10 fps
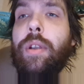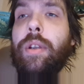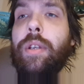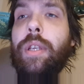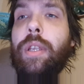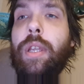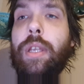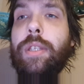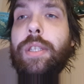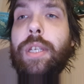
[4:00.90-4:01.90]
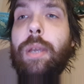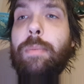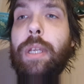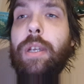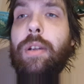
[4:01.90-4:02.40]
or your kid
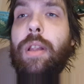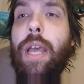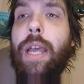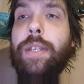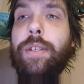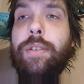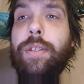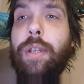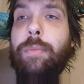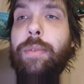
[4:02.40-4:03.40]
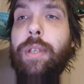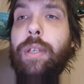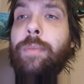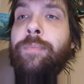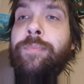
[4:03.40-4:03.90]
skipping class or
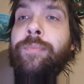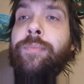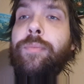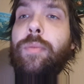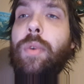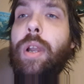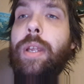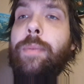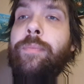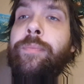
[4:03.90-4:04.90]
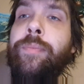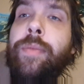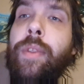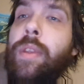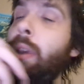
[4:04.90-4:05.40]
something, right?
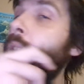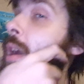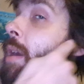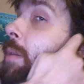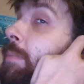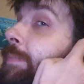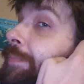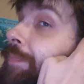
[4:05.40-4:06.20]
And